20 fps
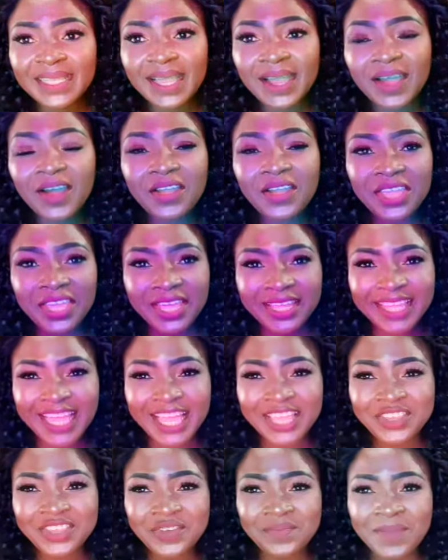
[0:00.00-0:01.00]
Okay,
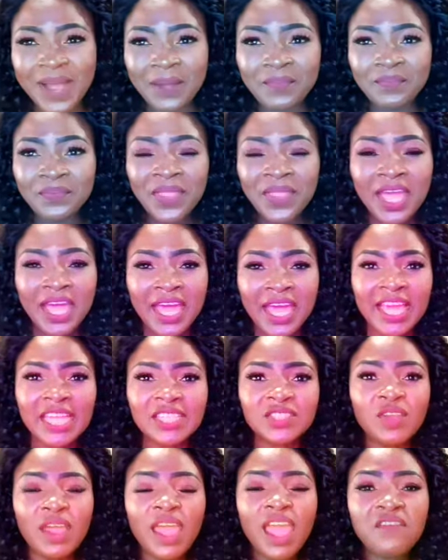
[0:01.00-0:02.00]
thank you, ma'am. It's
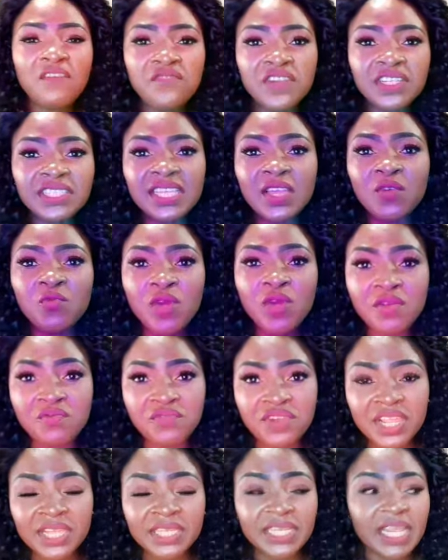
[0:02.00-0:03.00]
not everything we
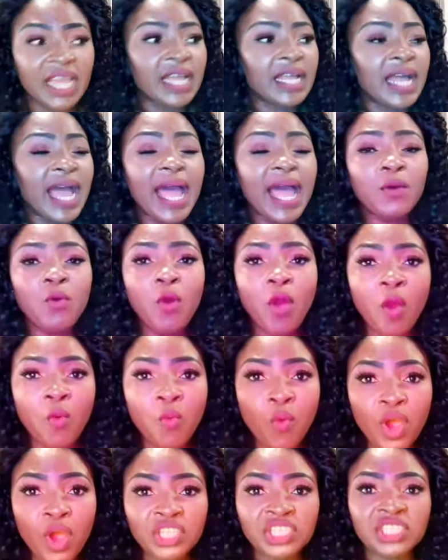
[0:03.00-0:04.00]
read and or
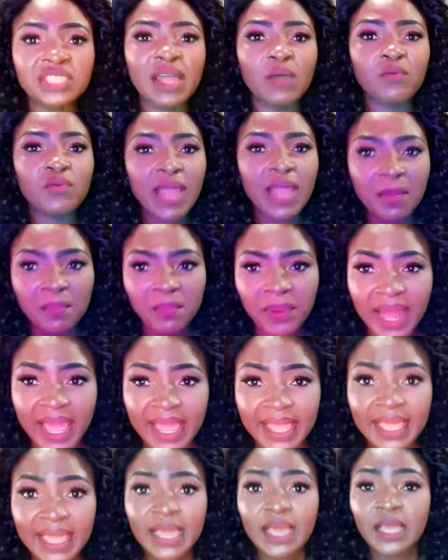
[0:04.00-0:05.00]
watch that we
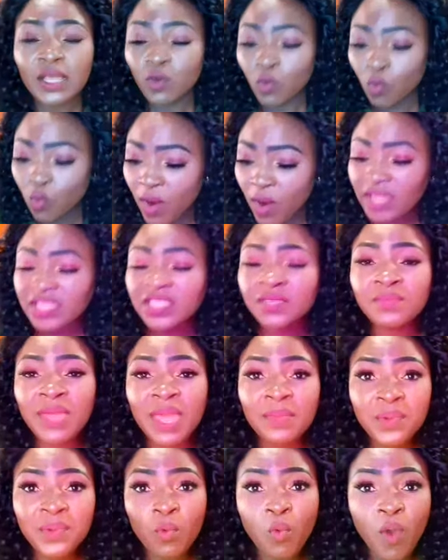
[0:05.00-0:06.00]
apply. What may
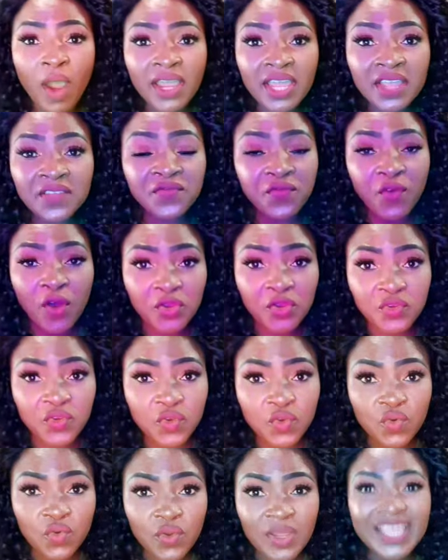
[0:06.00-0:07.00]
be working for
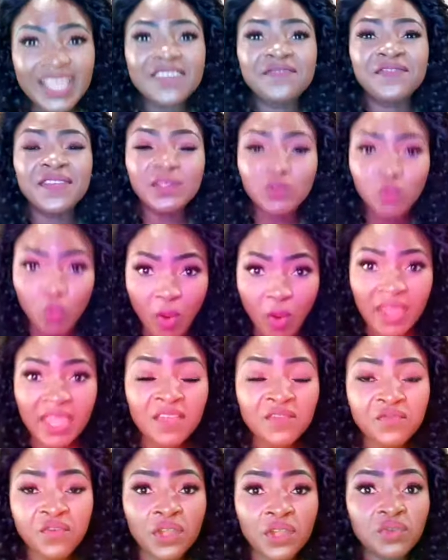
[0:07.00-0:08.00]
you, if it's
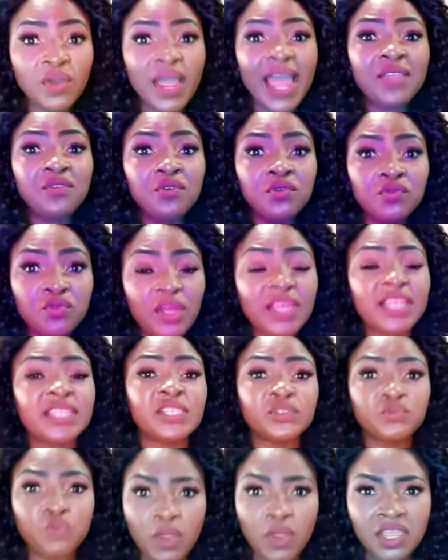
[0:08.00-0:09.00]
working for you and you know it
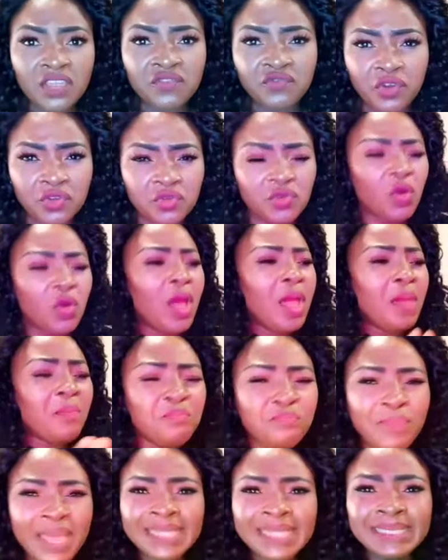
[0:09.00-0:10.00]
is working for you,
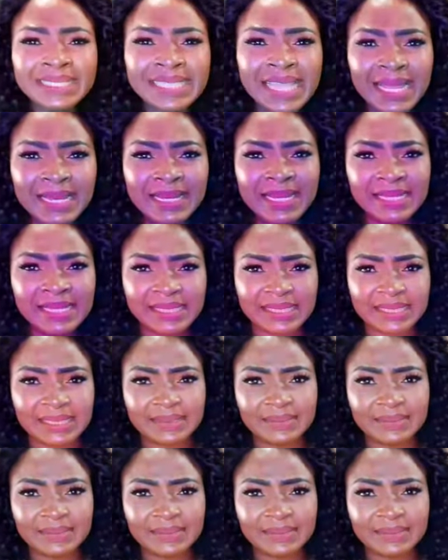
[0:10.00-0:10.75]
maintain it.